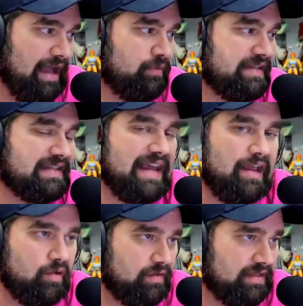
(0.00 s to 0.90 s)
How
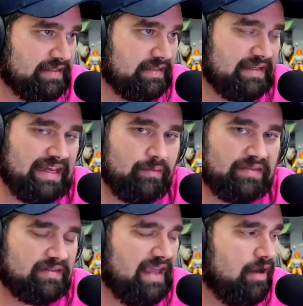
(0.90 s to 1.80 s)
dare this
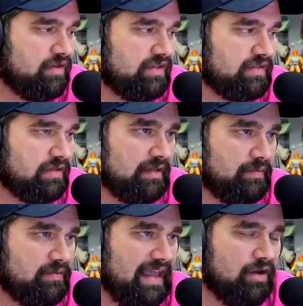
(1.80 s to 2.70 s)
TMZ? They are just
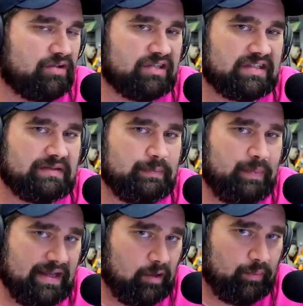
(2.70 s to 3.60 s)
the, they are
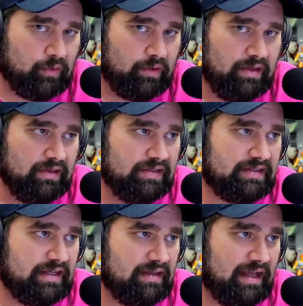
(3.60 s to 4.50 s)
despicable
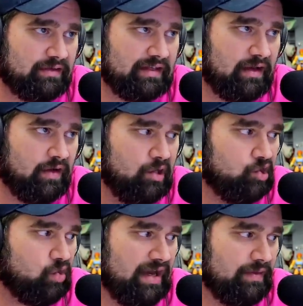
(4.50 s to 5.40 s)
sitting out there
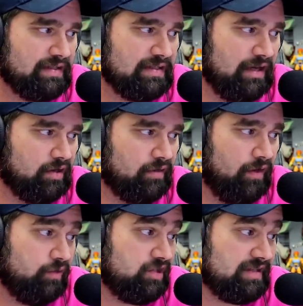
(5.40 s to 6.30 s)
creating this narrative.
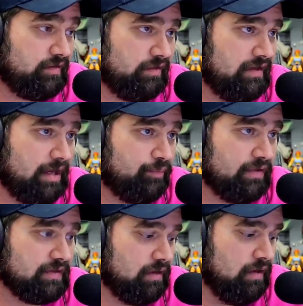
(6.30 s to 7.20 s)
Oh, she's clearly not a
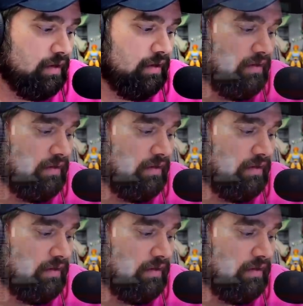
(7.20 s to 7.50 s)
prisoner.